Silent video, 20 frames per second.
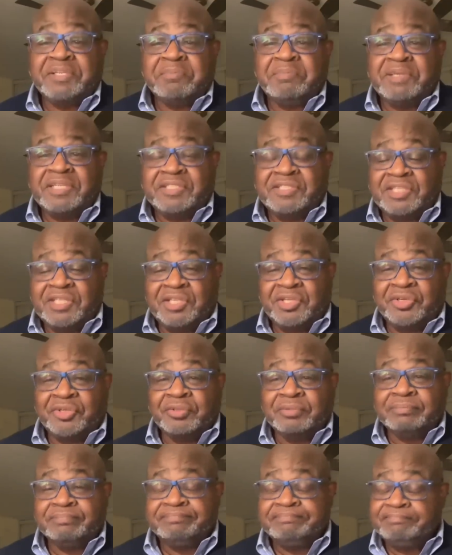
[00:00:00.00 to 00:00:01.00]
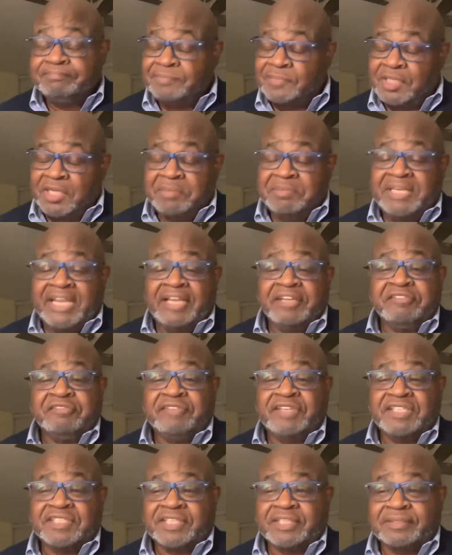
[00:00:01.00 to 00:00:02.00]
to BCU. Come down
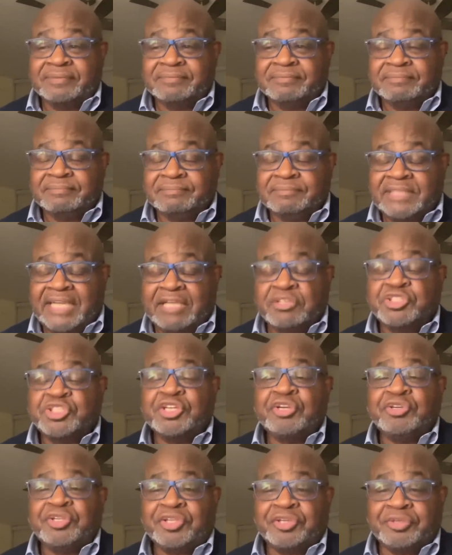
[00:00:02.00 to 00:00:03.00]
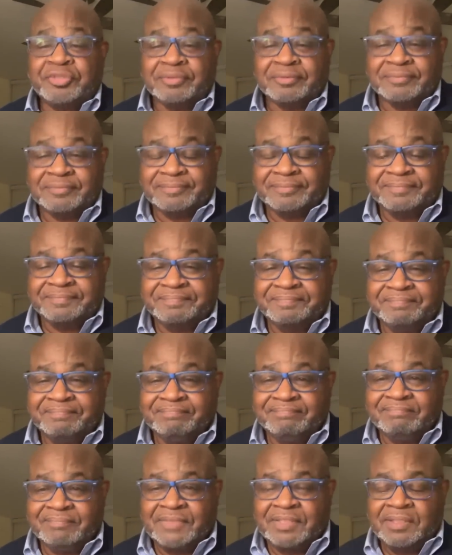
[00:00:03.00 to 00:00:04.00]
and visit. I'll show you. Well,
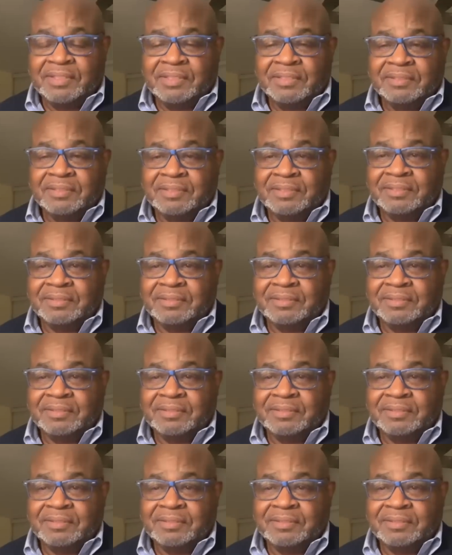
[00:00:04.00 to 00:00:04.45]
actually, here's the deal.